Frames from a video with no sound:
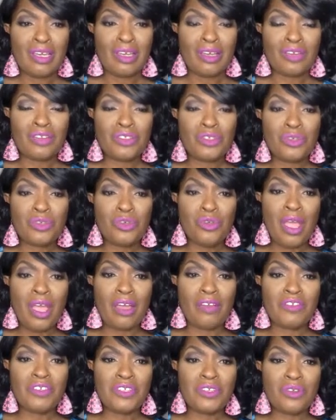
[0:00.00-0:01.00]
So you
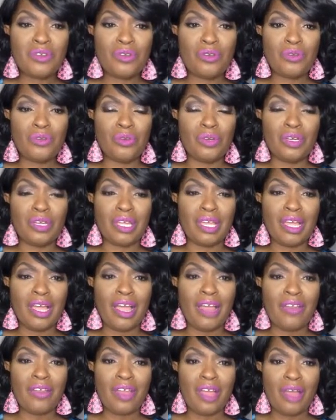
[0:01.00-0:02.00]
have to,
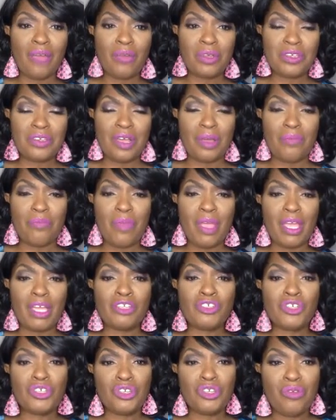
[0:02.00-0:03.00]
I would
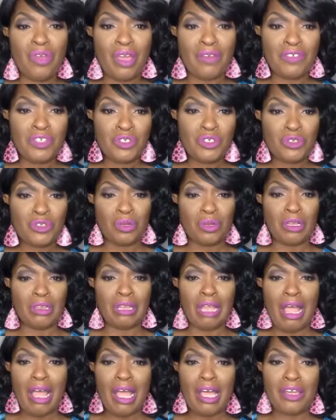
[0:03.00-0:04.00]
imagine you have to a
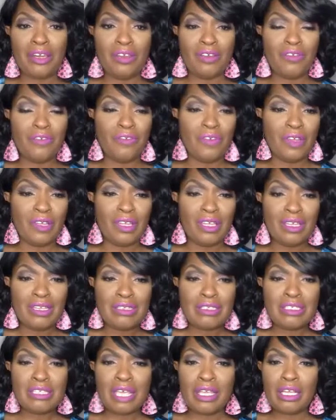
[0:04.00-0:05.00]
lot of
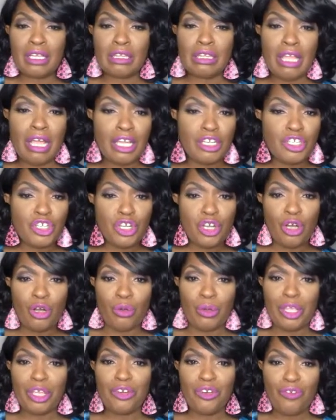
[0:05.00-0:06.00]

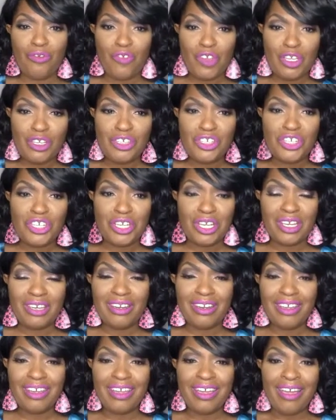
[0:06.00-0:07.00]
psychological
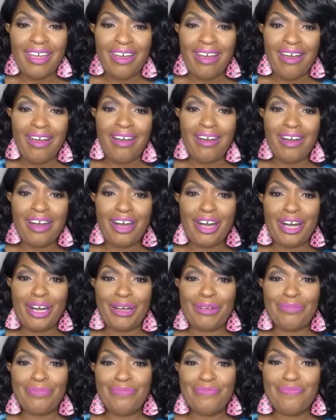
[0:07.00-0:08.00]
intervention
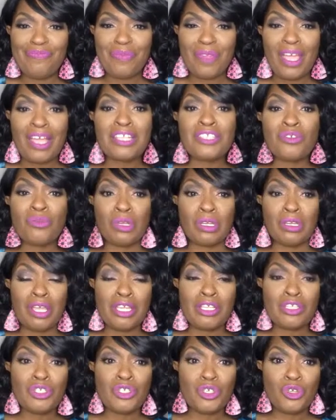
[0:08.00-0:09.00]
as it
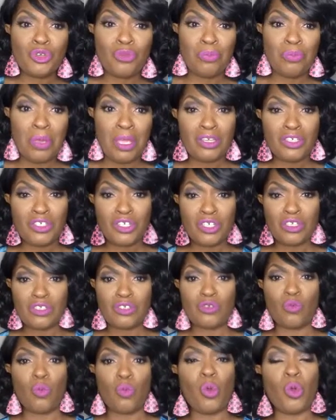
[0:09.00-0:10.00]
relates to
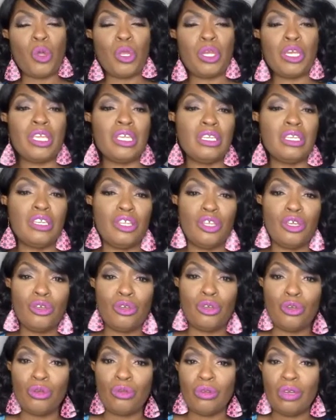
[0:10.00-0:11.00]
patients wanting
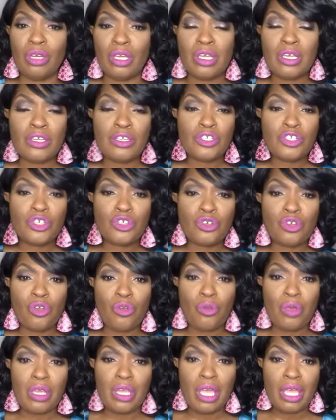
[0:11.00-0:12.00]
you to
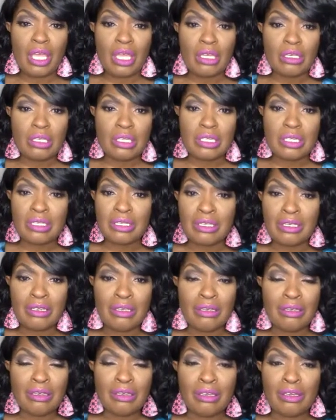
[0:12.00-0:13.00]

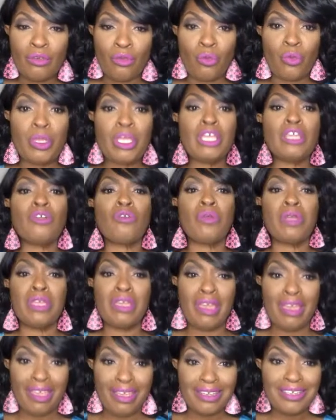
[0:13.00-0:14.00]

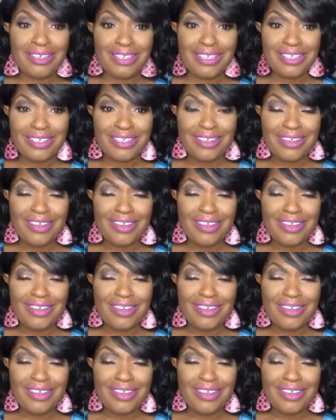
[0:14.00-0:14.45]
recreate